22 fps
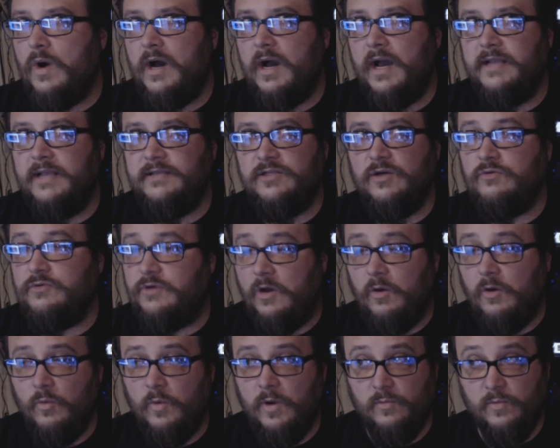don't know
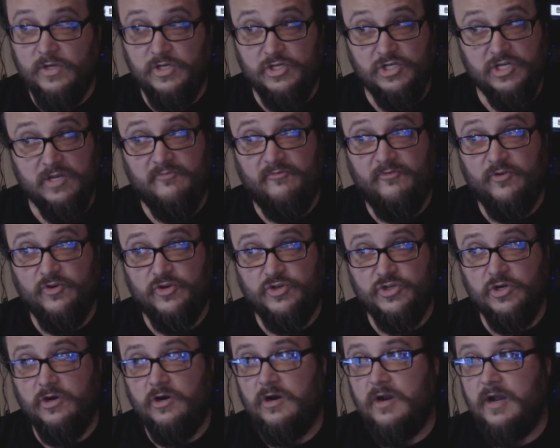when we ship for
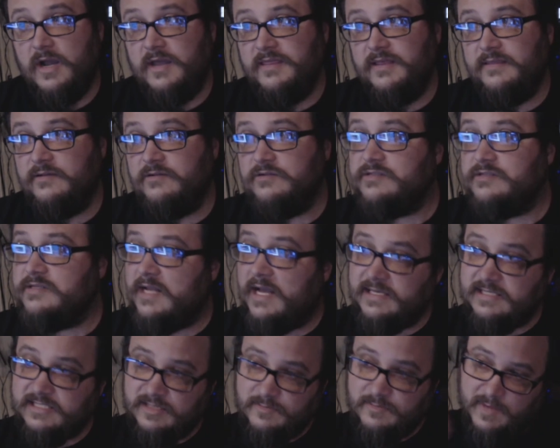sure. I think there's an
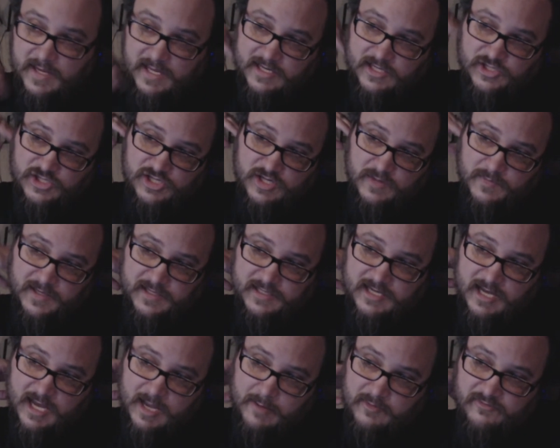estimated shipping
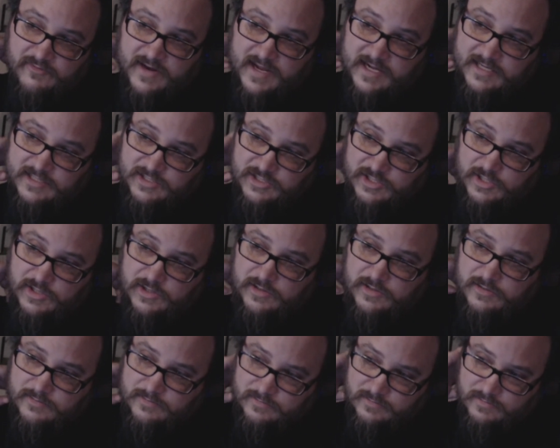time of next year,
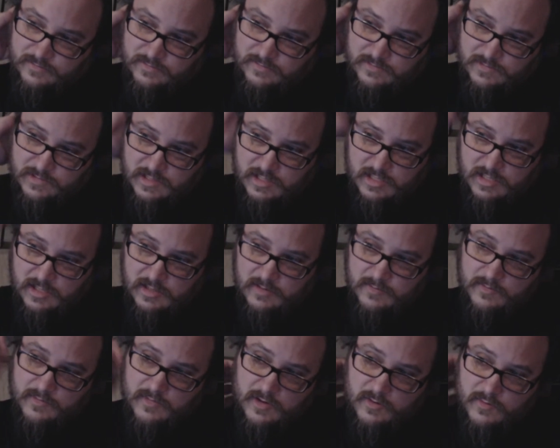
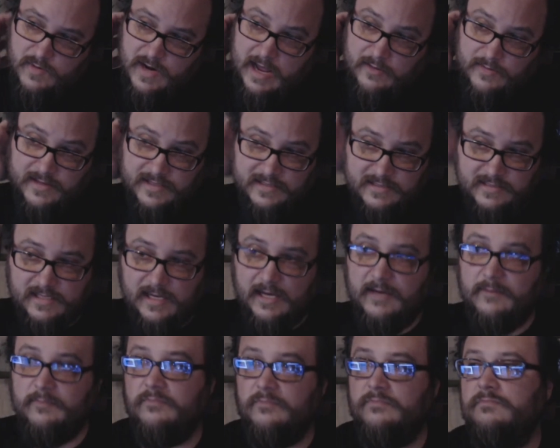around this
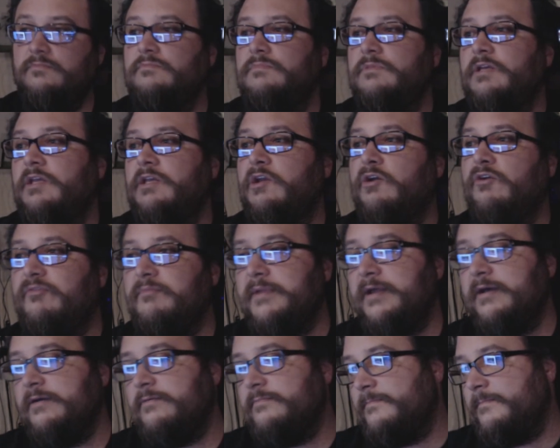time, a year from
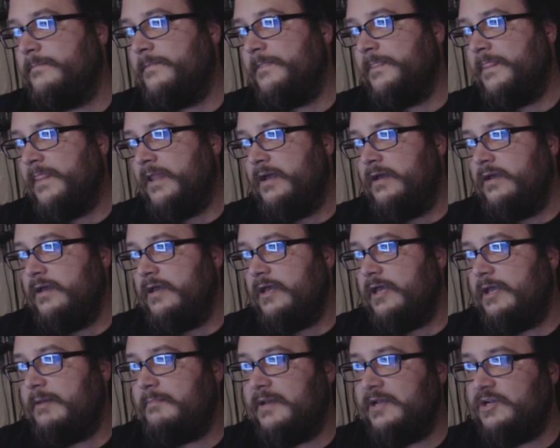now.
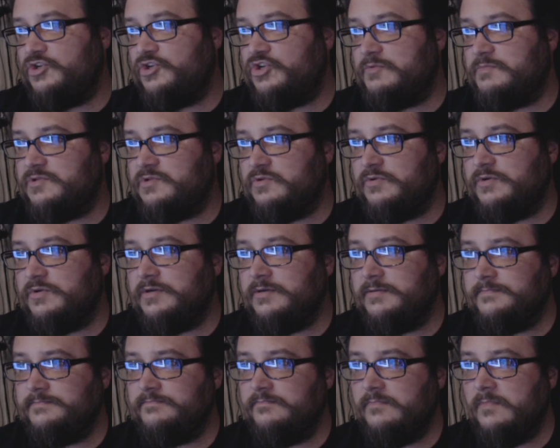It may ship sooner.
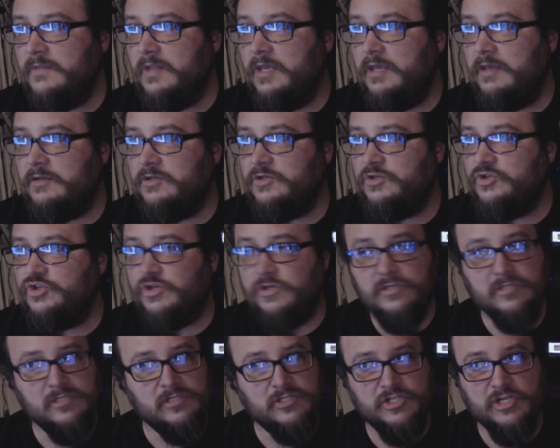It
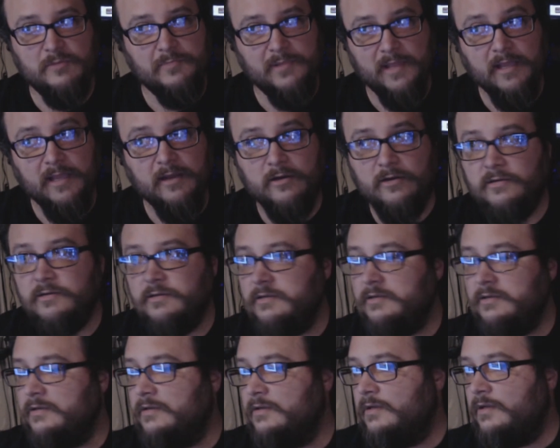shouldn't ship later.
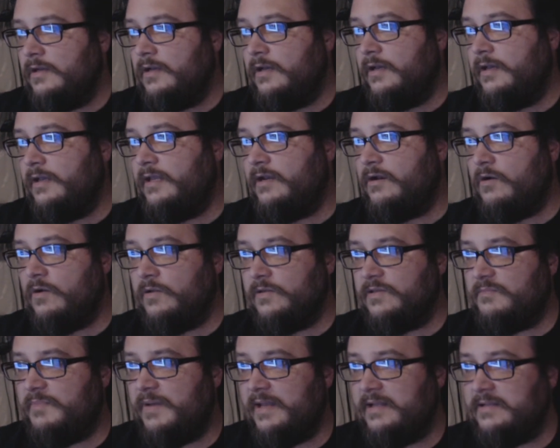It all
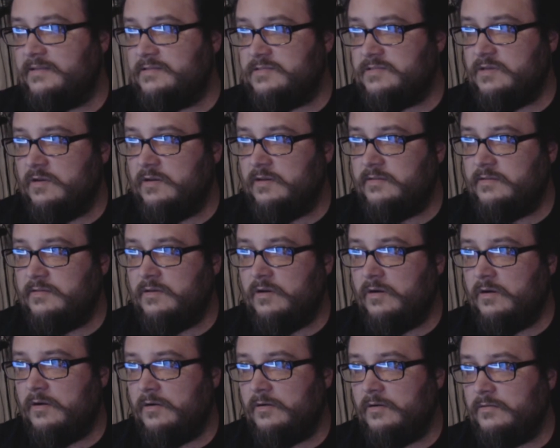depends on
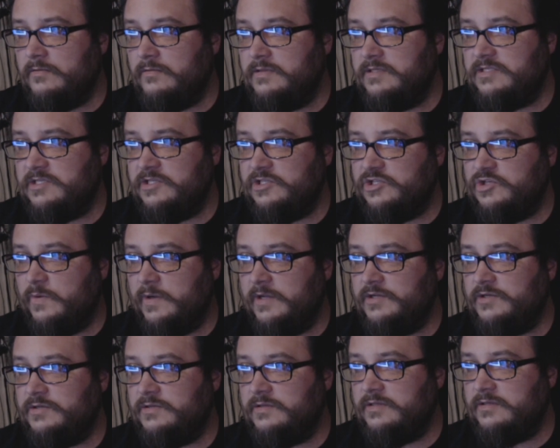the
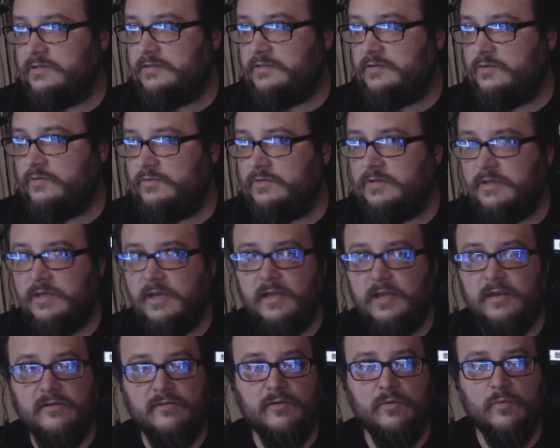situation, the kind
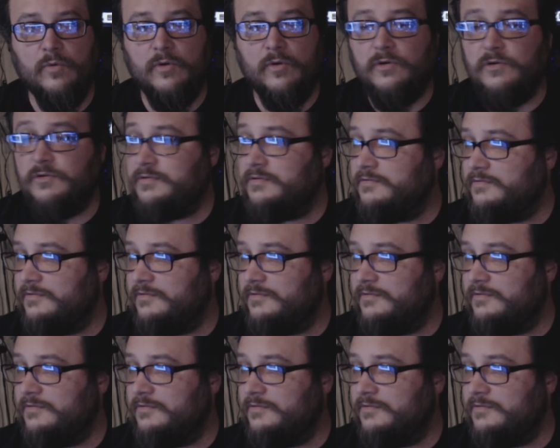of the world